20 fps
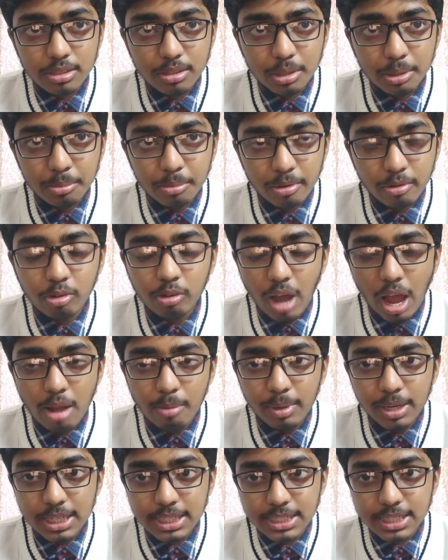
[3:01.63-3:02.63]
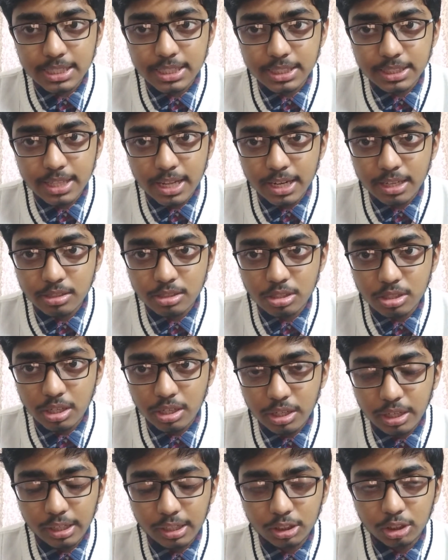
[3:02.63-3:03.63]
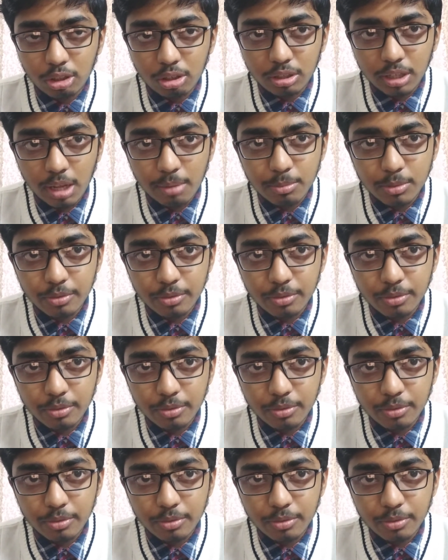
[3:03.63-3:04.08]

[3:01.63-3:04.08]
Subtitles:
I'll be discussing that in a short time.